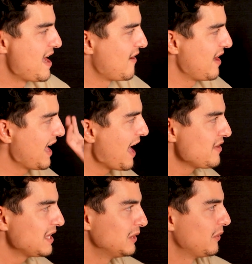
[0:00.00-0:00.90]
Now,
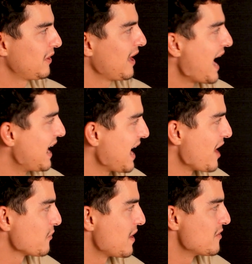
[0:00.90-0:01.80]
having a look at
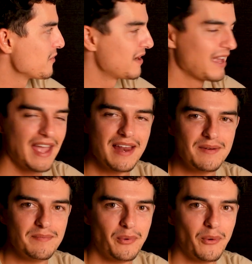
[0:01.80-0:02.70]
our rendering,
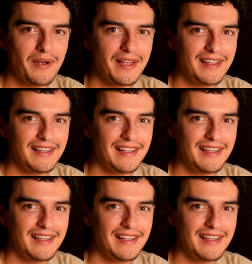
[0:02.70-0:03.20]
and boy,